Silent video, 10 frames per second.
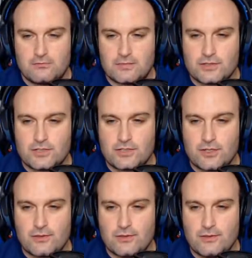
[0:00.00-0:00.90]

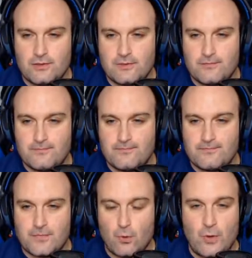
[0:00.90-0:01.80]
Certain
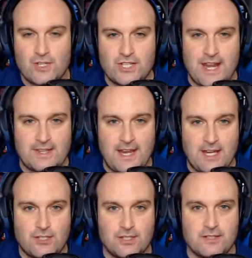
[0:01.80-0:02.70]
witch
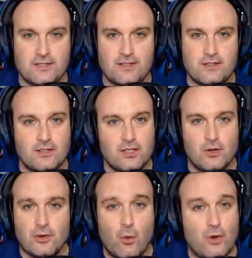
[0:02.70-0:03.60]
cantations, you
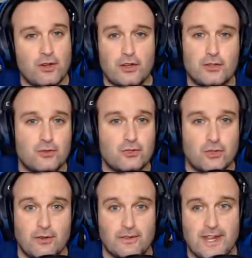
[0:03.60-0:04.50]
know, in order to do
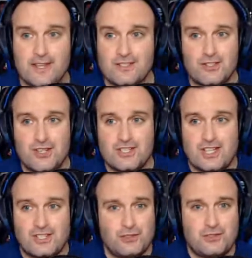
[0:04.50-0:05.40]
certain things. She's
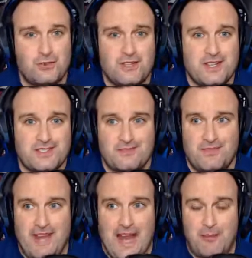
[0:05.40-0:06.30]
like, you're doing this
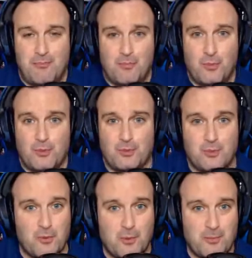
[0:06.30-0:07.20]

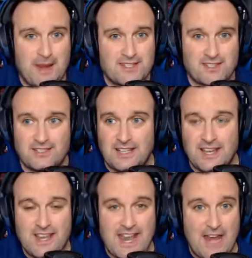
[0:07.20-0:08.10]
basically
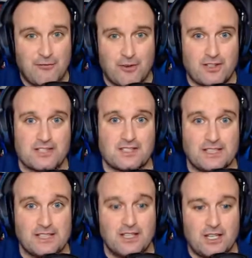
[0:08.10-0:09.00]
effortlessly.